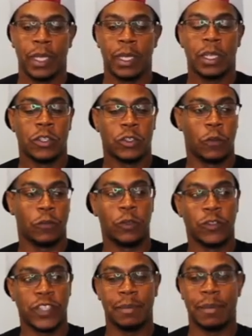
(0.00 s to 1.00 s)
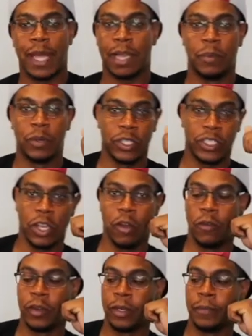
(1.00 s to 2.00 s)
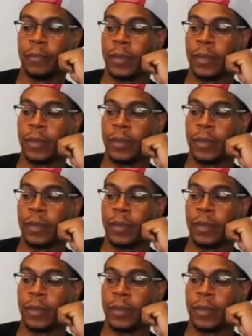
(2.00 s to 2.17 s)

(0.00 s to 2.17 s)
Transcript: So if you seem like a pushover,